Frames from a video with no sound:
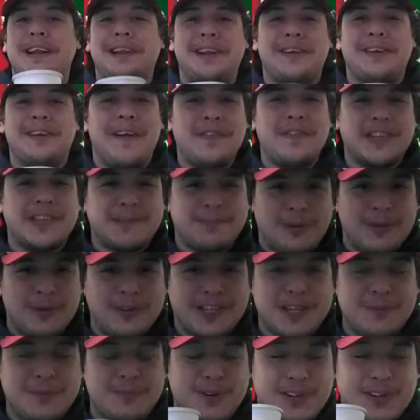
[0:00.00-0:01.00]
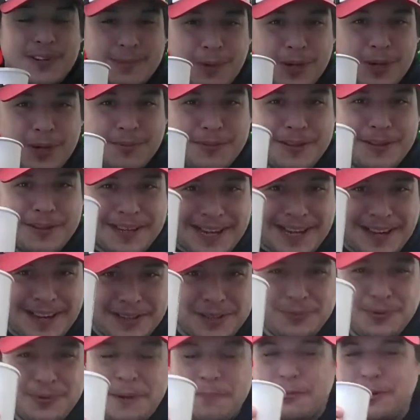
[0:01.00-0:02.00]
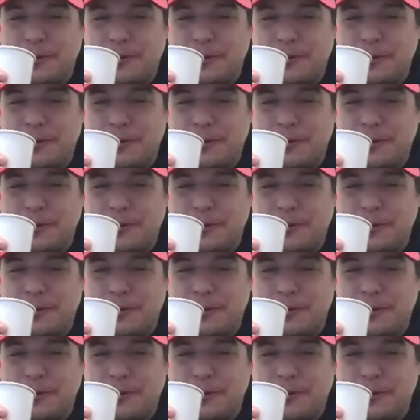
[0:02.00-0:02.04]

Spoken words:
it here on the Sports Cubicle and Sports from the Couch. We